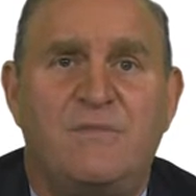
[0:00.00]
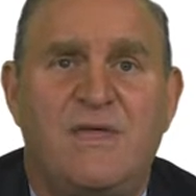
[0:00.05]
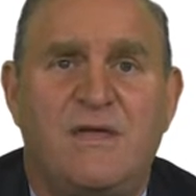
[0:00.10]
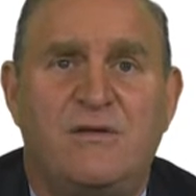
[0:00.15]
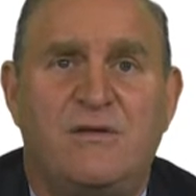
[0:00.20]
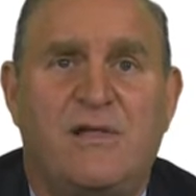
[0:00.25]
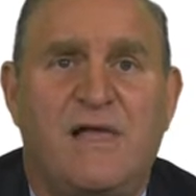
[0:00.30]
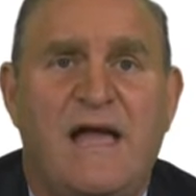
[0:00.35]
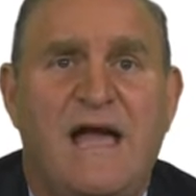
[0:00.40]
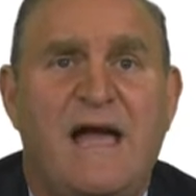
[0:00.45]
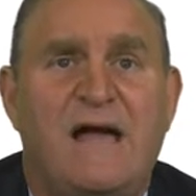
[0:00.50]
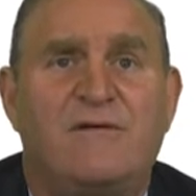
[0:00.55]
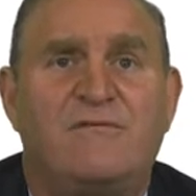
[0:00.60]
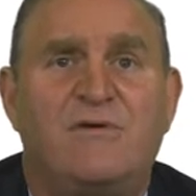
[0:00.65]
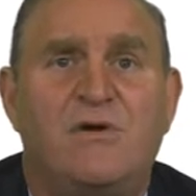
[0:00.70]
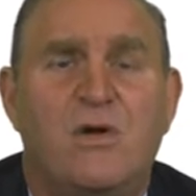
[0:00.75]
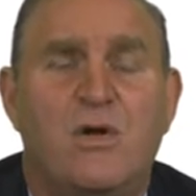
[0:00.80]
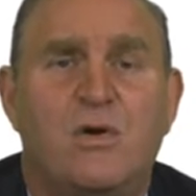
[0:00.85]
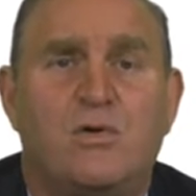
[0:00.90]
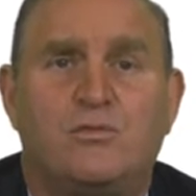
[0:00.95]
That you'll have
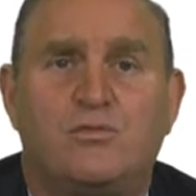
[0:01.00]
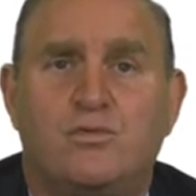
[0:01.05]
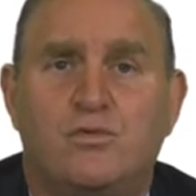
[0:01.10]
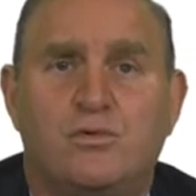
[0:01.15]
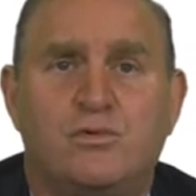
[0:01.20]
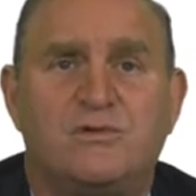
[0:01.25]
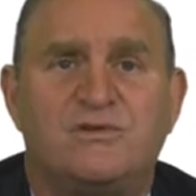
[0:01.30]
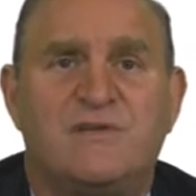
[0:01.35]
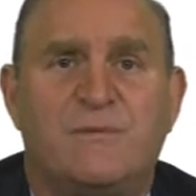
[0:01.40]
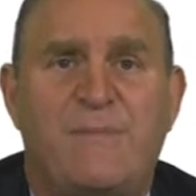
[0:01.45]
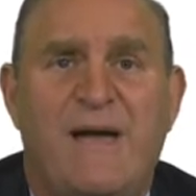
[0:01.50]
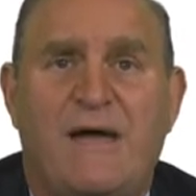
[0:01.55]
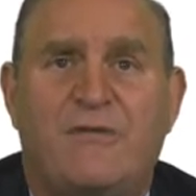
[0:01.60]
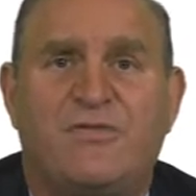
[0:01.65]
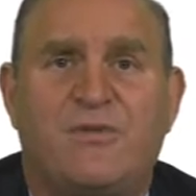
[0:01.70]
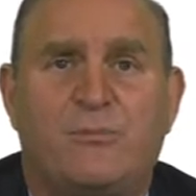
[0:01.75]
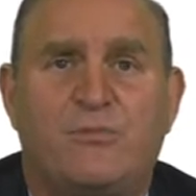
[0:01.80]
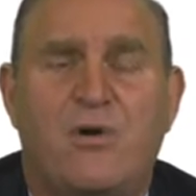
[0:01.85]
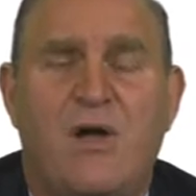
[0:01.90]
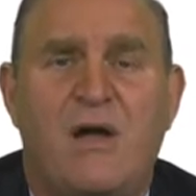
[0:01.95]
rules
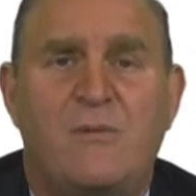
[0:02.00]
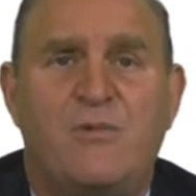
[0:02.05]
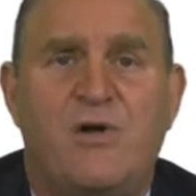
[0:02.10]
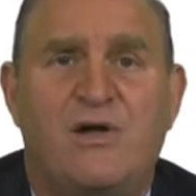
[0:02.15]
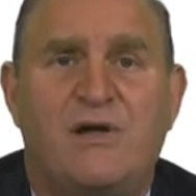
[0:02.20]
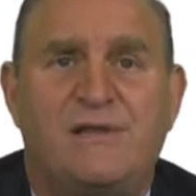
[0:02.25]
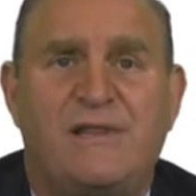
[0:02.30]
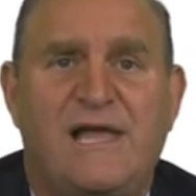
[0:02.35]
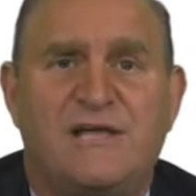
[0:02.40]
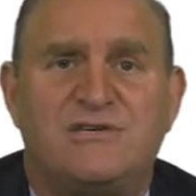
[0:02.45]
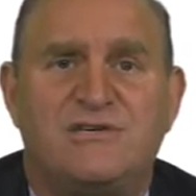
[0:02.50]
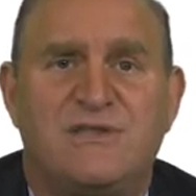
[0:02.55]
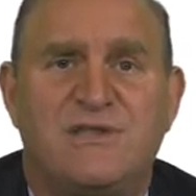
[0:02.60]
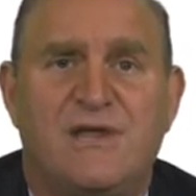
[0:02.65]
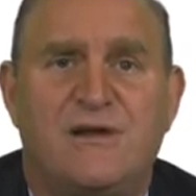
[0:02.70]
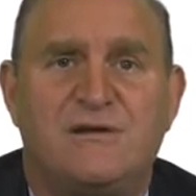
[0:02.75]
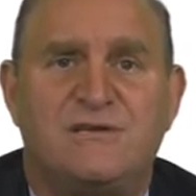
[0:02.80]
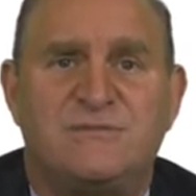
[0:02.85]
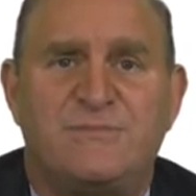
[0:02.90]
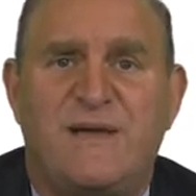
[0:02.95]
about the primary election
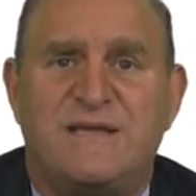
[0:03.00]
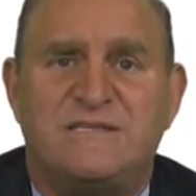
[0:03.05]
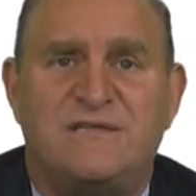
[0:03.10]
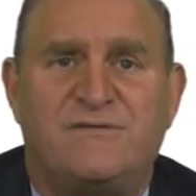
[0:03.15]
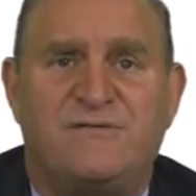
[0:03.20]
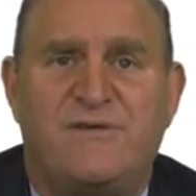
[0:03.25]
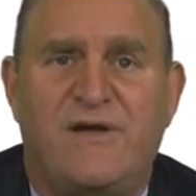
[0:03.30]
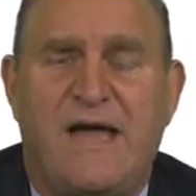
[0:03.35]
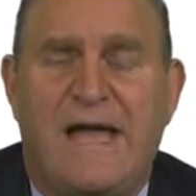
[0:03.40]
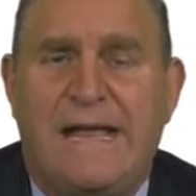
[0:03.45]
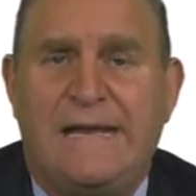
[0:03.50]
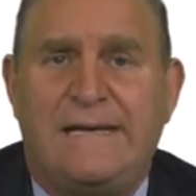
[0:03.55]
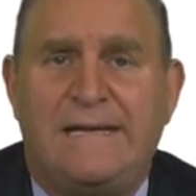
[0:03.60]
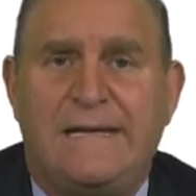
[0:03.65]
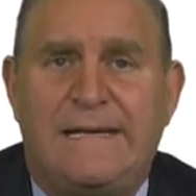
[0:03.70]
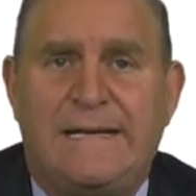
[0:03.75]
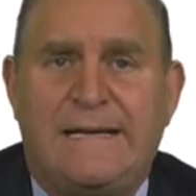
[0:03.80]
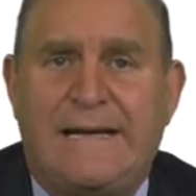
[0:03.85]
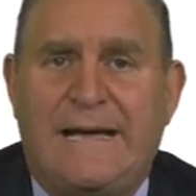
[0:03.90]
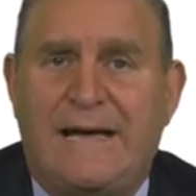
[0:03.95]
that are specified
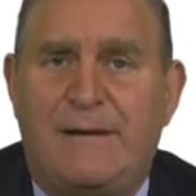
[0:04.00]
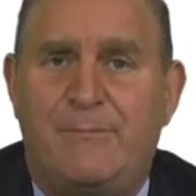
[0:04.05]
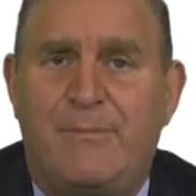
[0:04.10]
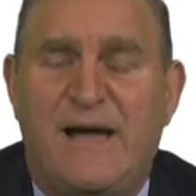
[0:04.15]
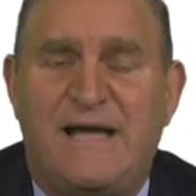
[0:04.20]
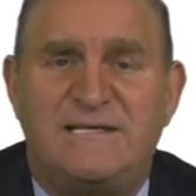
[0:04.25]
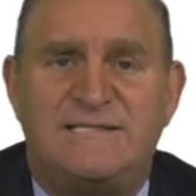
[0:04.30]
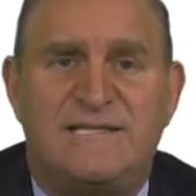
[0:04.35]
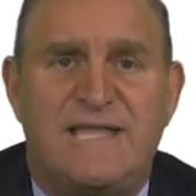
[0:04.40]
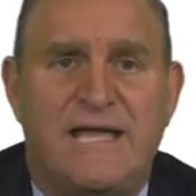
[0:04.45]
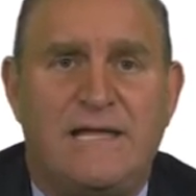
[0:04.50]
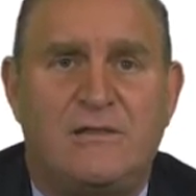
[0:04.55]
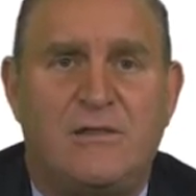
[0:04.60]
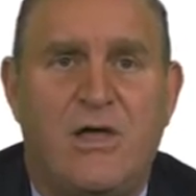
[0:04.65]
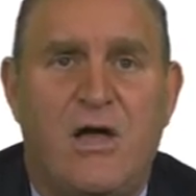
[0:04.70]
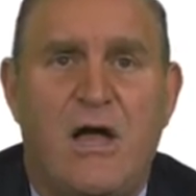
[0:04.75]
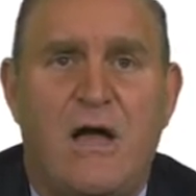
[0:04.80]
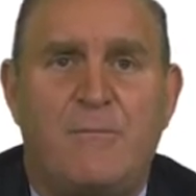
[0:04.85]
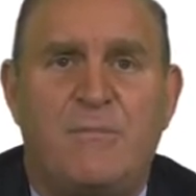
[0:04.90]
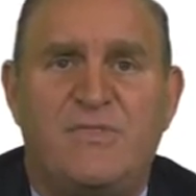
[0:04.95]
uh, by state
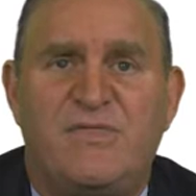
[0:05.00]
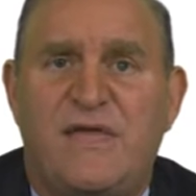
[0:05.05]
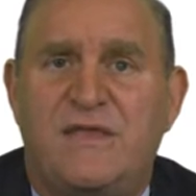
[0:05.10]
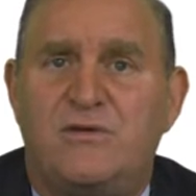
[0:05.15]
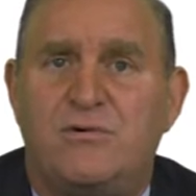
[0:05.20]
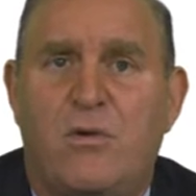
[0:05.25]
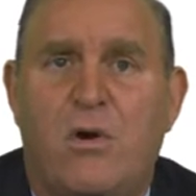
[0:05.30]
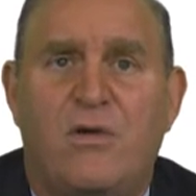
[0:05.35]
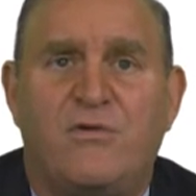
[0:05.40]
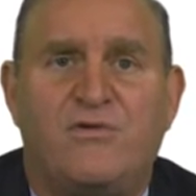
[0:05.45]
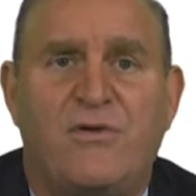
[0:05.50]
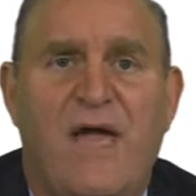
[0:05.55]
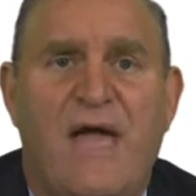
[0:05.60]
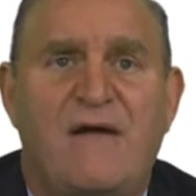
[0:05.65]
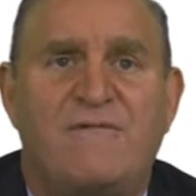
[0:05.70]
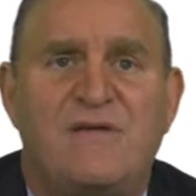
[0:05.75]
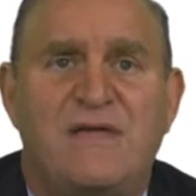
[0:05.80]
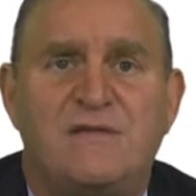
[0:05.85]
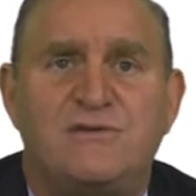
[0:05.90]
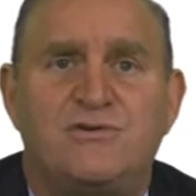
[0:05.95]
law, but then you also
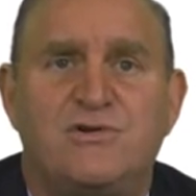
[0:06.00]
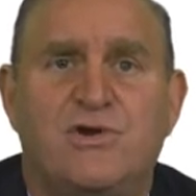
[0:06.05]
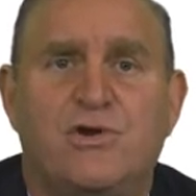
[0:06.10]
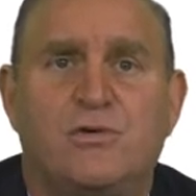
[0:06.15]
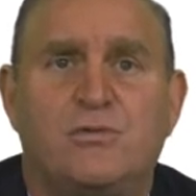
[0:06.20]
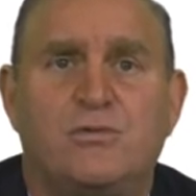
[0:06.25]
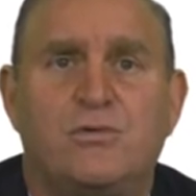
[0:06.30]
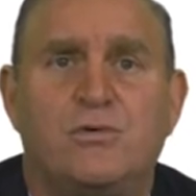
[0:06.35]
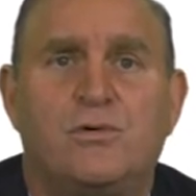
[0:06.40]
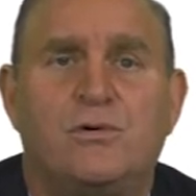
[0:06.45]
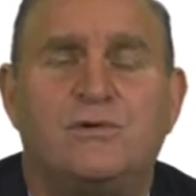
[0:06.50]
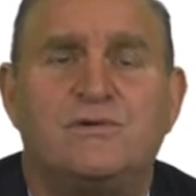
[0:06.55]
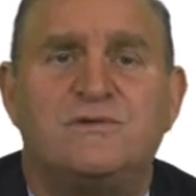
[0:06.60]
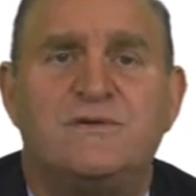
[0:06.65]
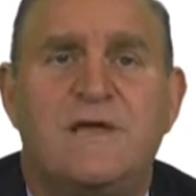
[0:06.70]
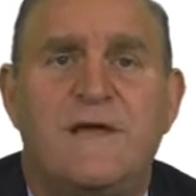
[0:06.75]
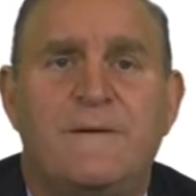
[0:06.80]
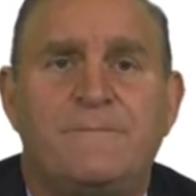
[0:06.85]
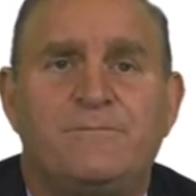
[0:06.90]
have internal rules